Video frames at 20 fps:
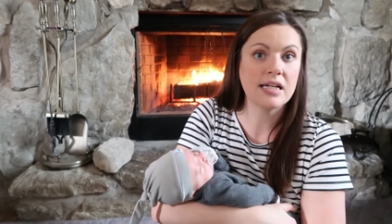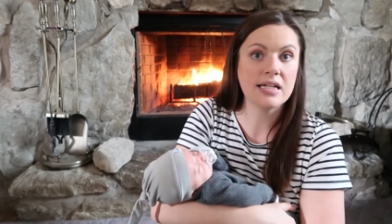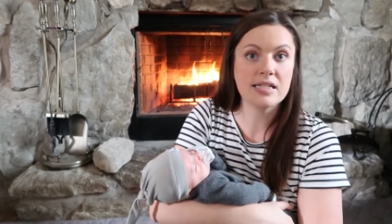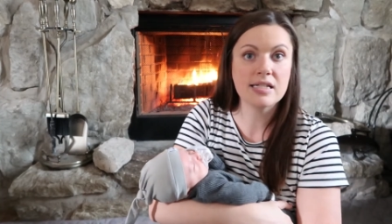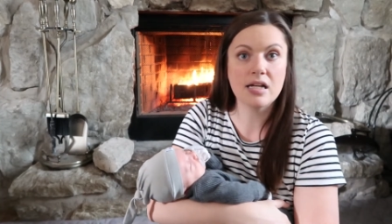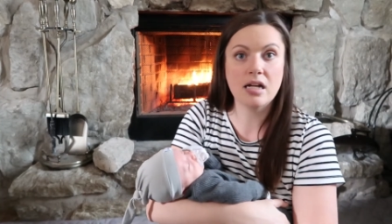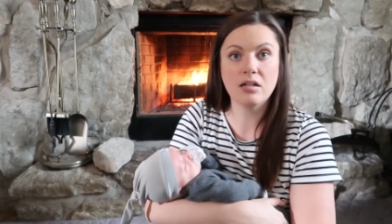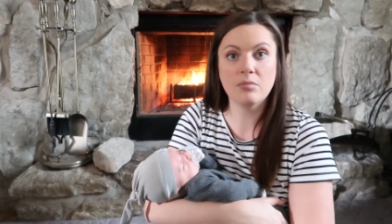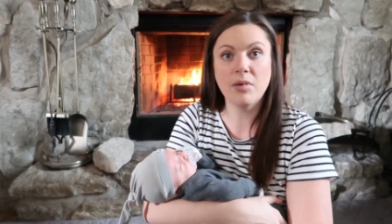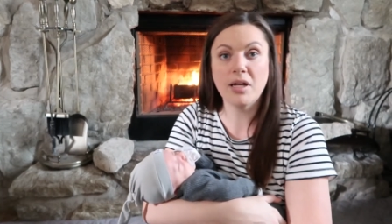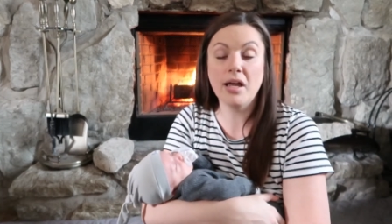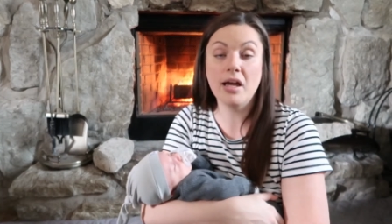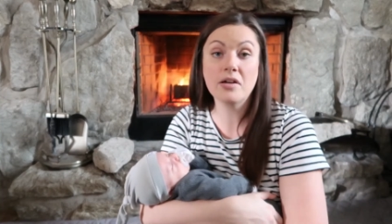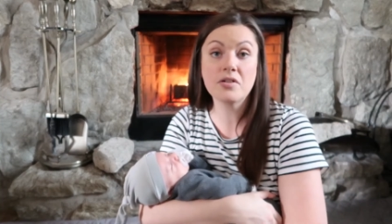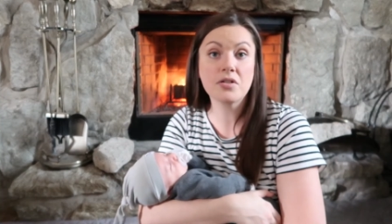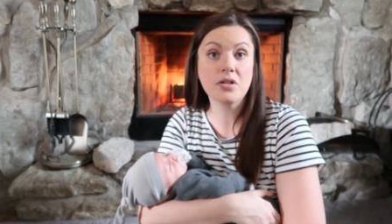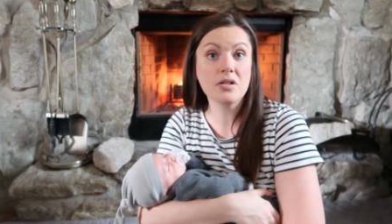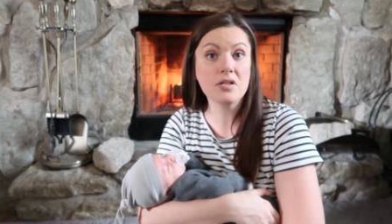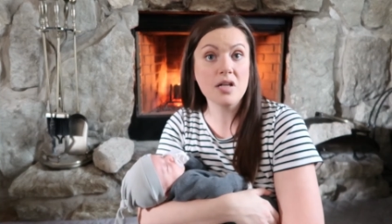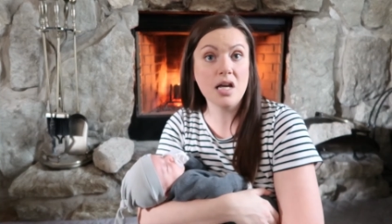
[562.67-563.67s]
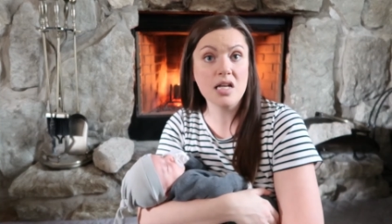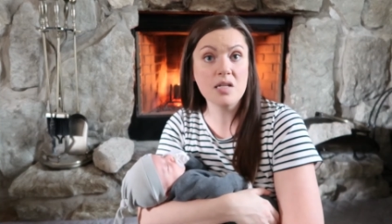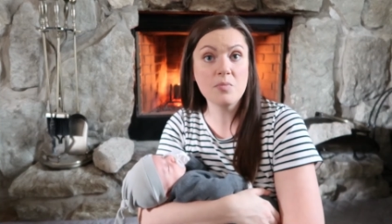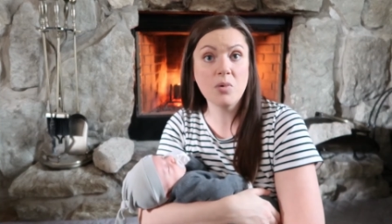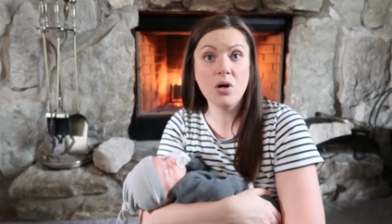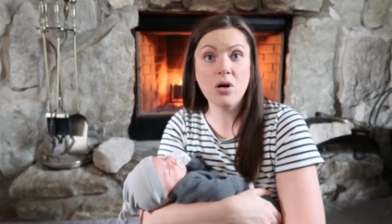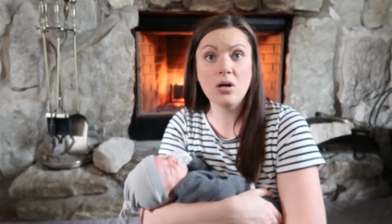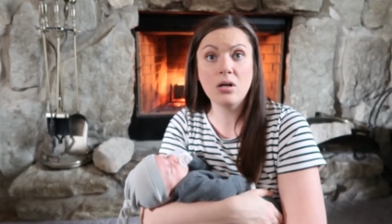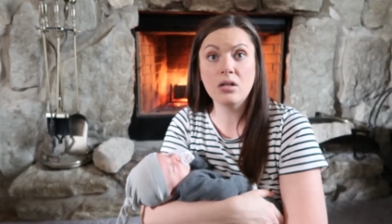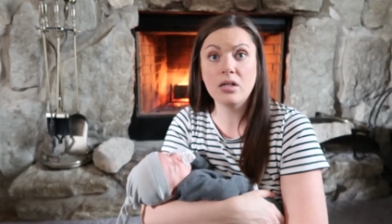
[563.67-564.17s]
I sat on my exercise
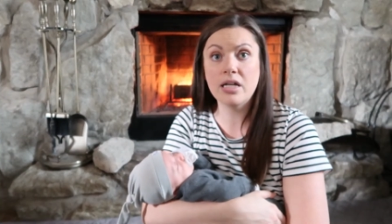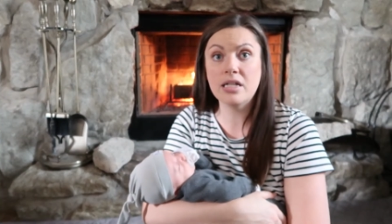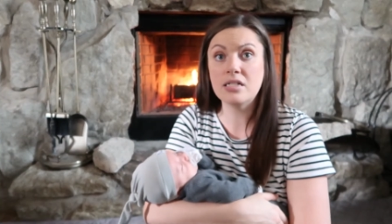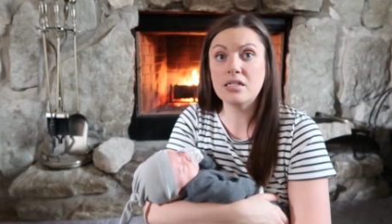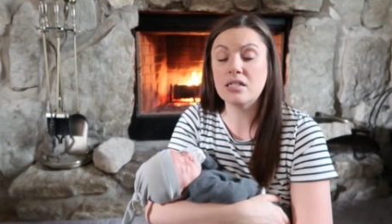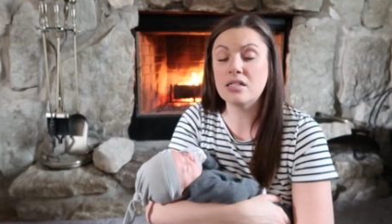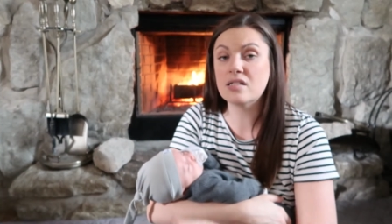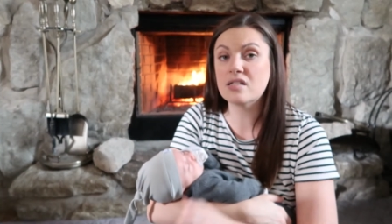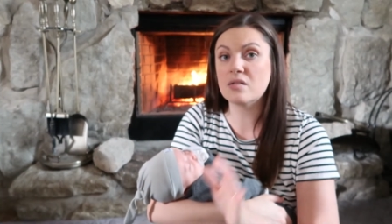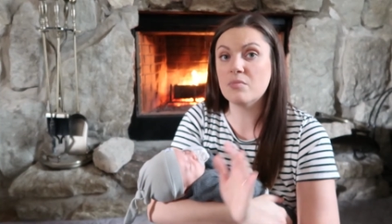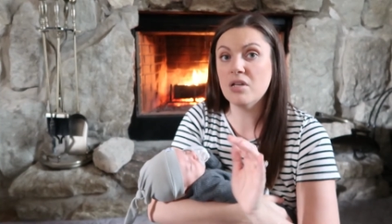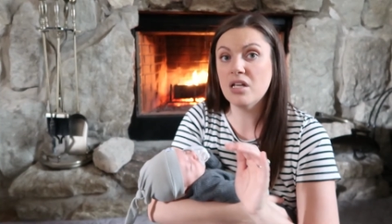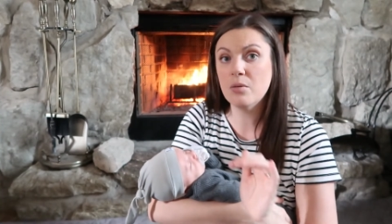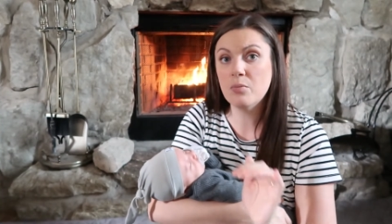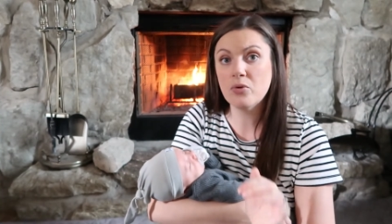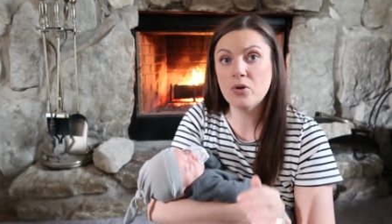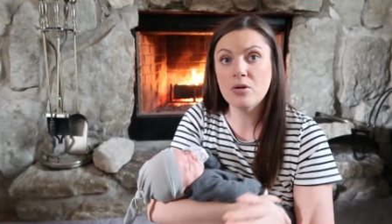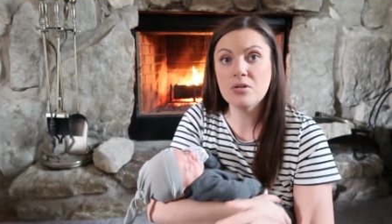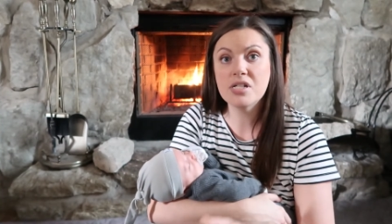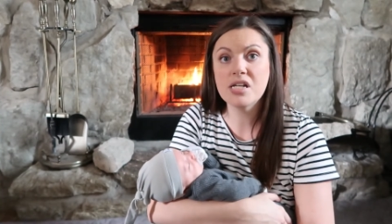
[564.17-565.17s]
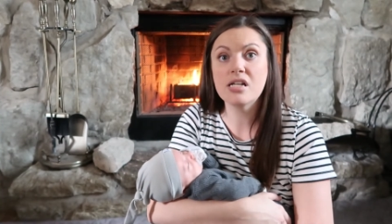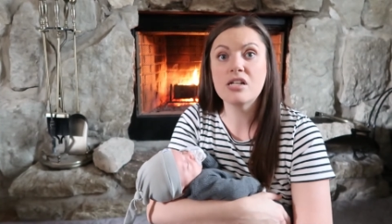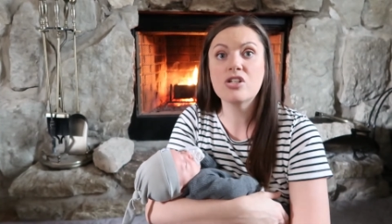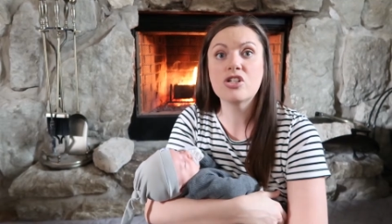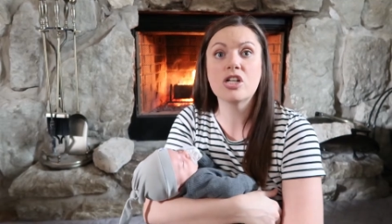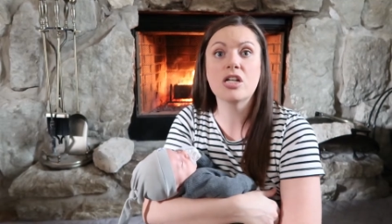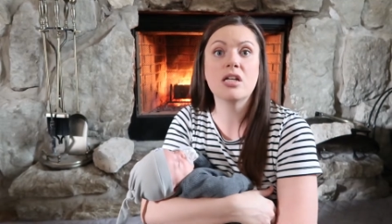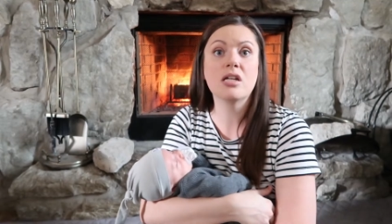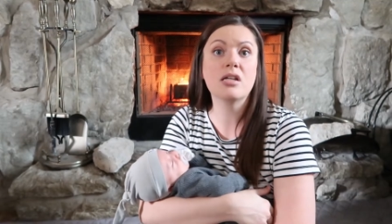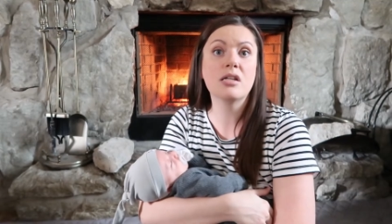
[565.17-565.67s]
ball and did some hip
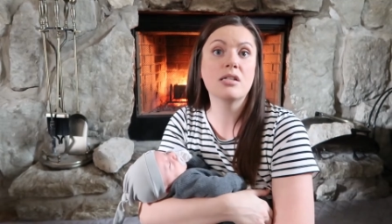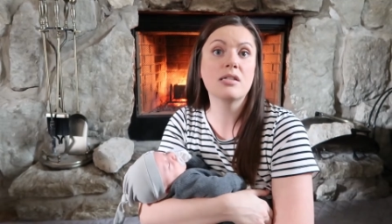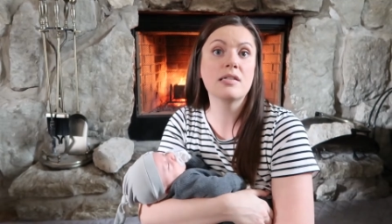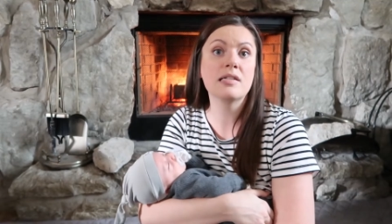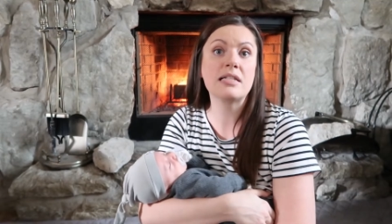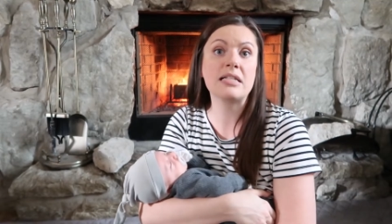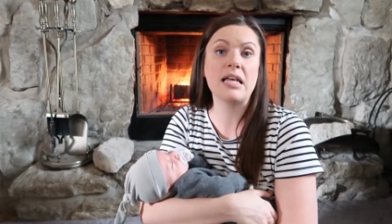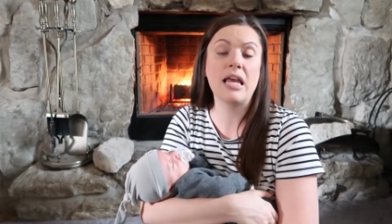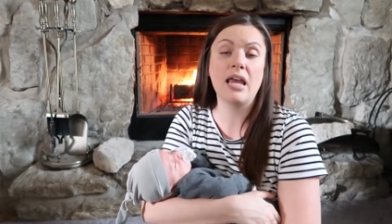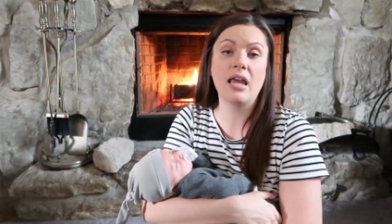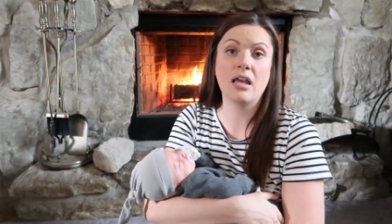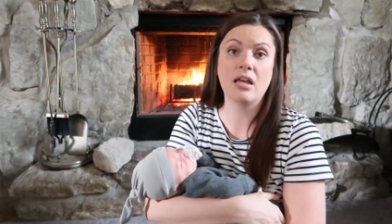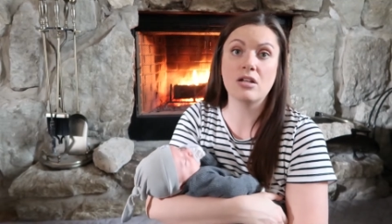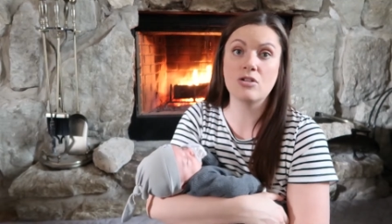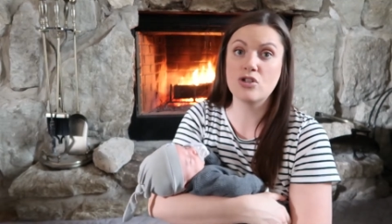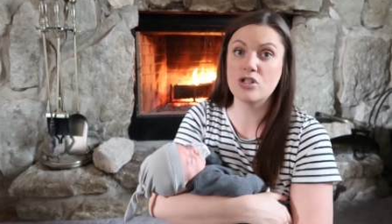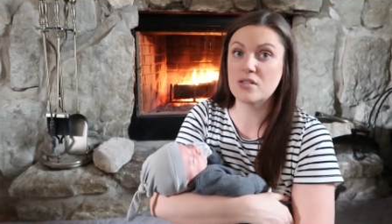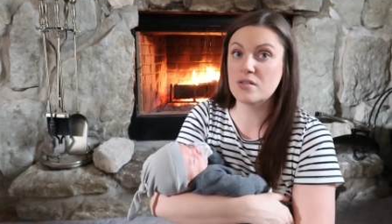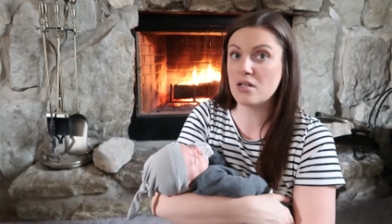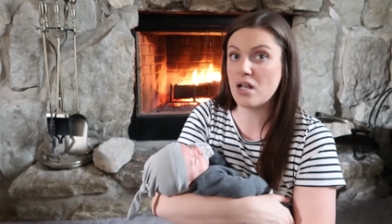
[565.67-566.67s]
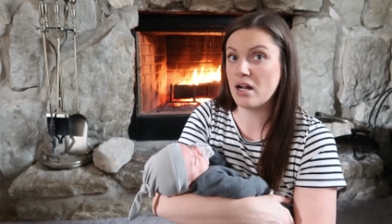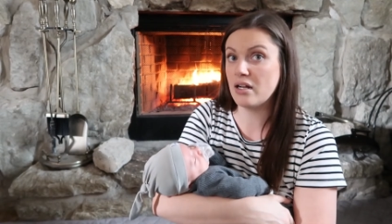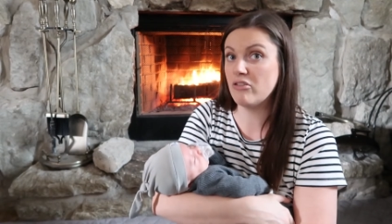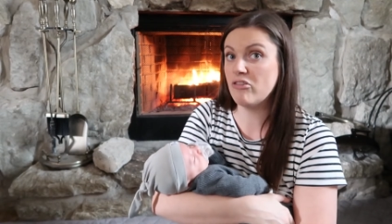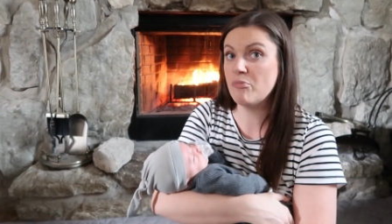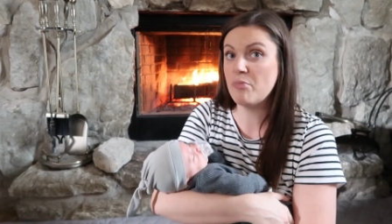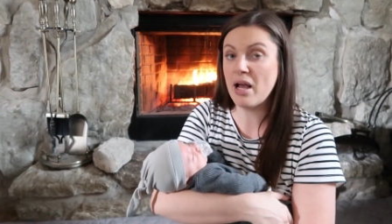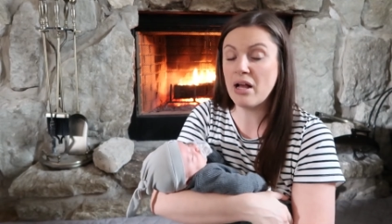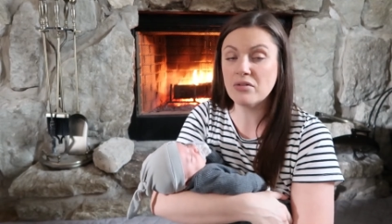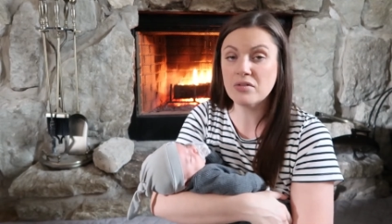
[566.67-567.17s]
rotations and just kind
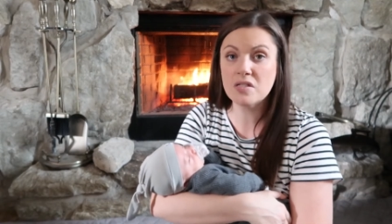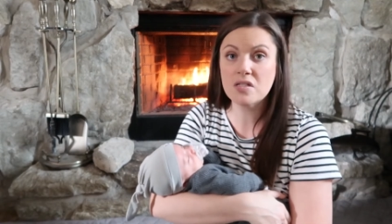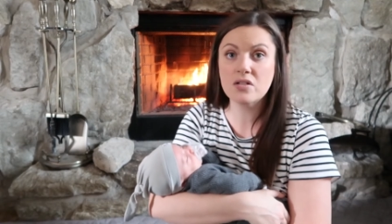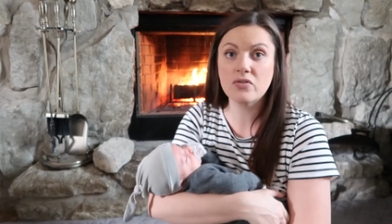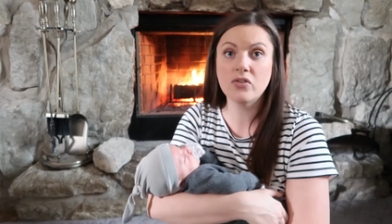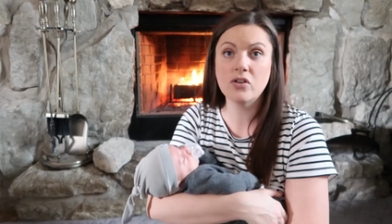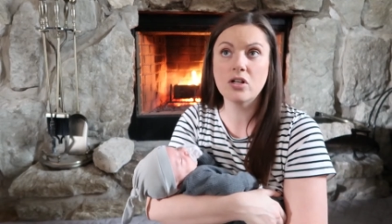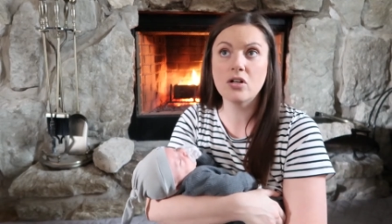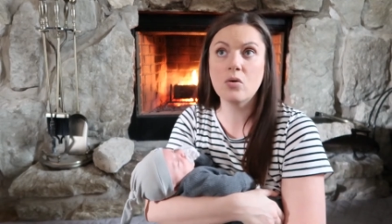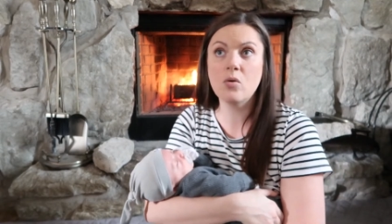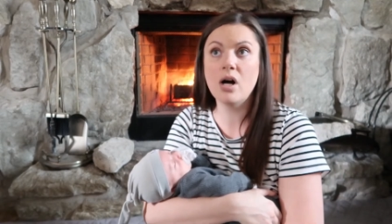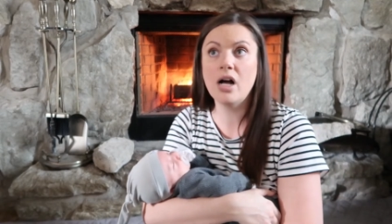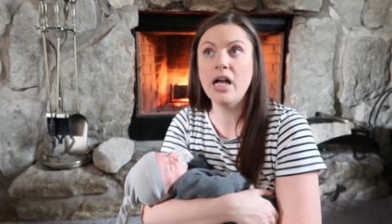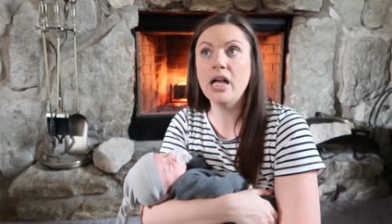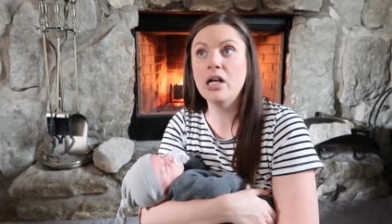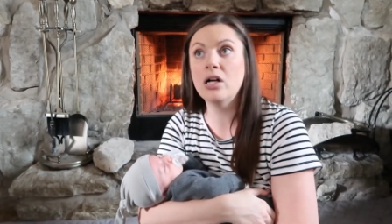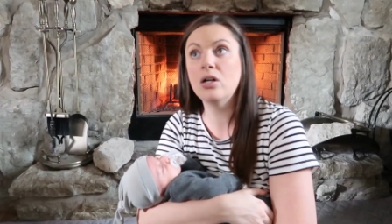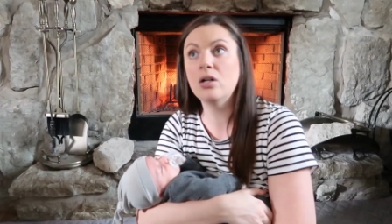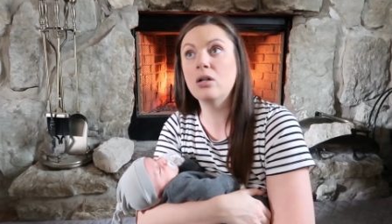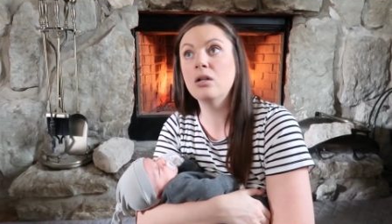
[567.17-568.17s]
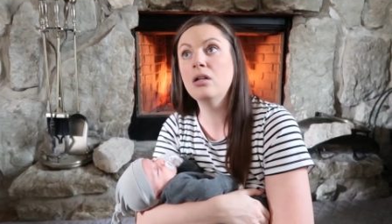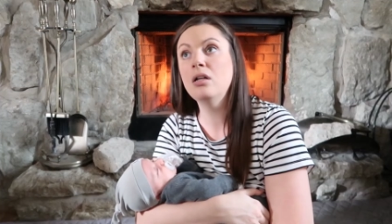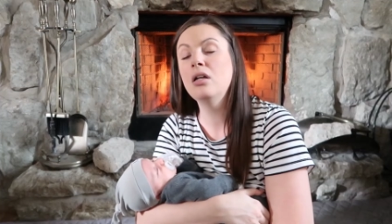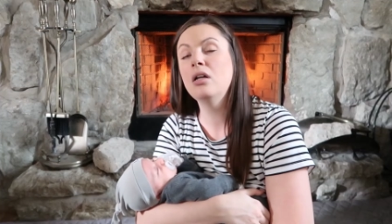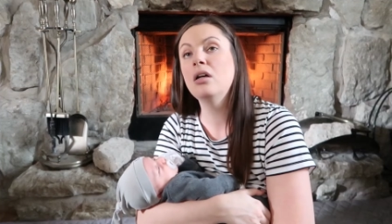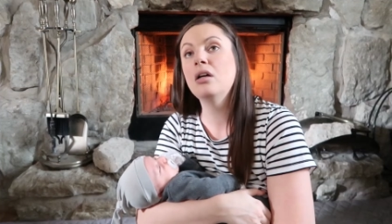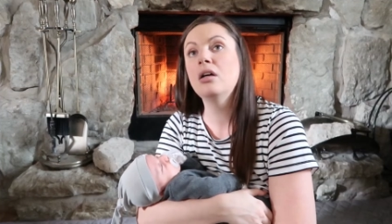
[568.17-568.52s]
of bounced for a while.